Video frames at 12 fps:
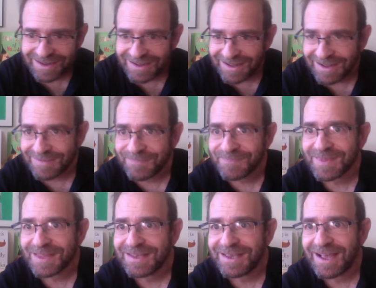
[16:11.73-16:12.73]

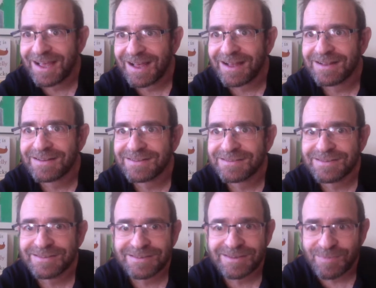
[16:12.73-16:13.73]
Yeah,
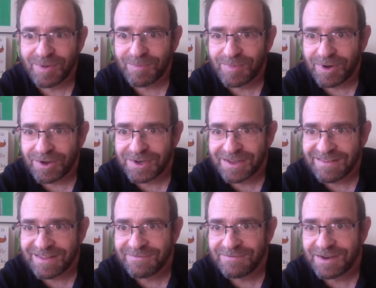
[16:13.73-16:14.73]
the pompon
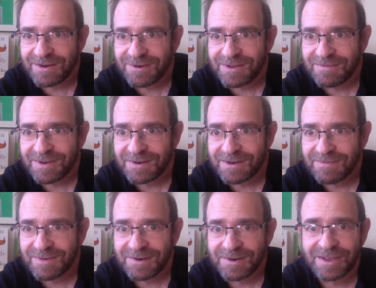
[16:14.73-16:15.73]
is a very,
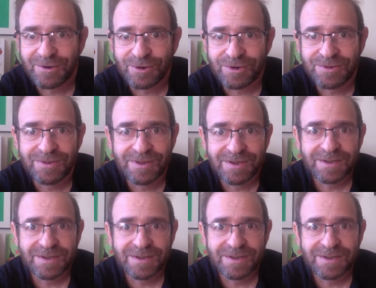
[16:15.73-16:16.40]
very, very good.